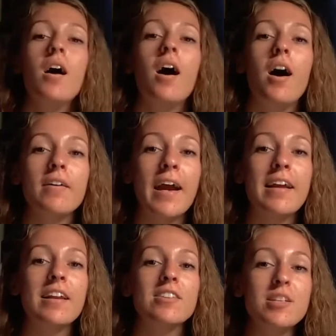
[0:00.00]
All right,
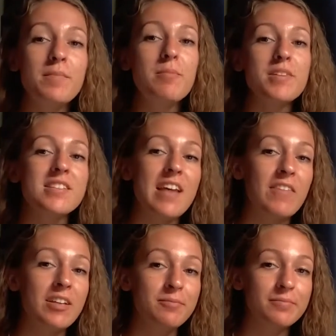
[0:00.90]
now tip number
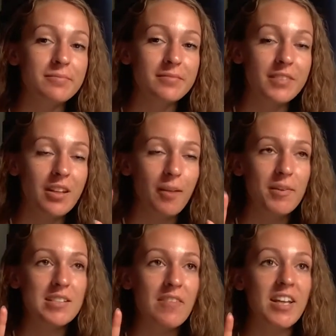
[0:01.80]
7. Number
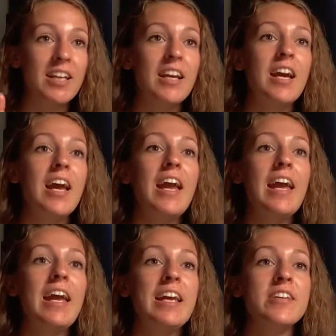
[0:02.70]
7
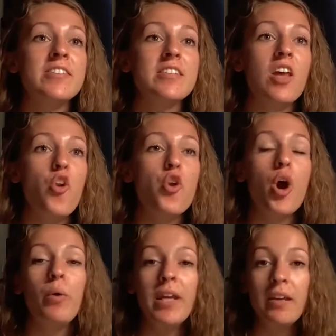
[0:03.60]
is
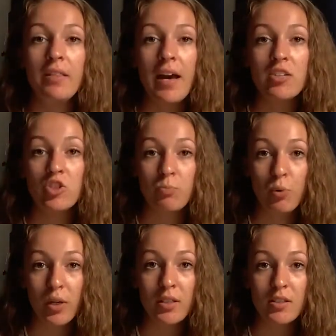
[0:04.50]
knowing that
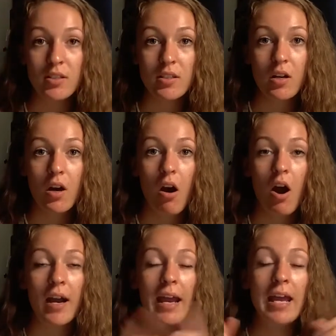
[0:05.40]
sports
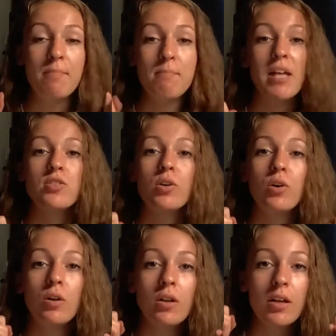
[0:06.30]
are a
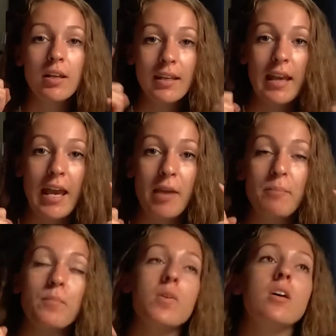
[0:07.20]
mental game.
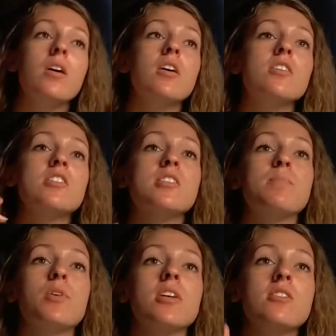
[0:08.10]

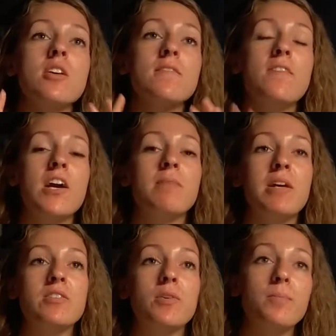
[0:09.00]
Sports are very
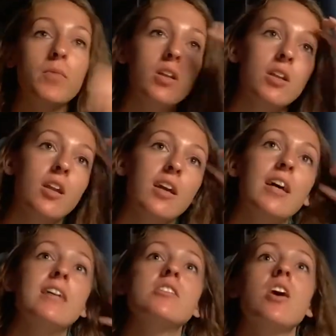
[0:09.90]
mental,
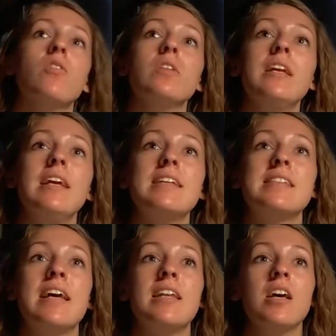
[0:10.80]
because not only is
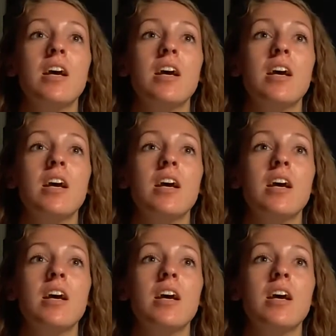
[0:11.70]
it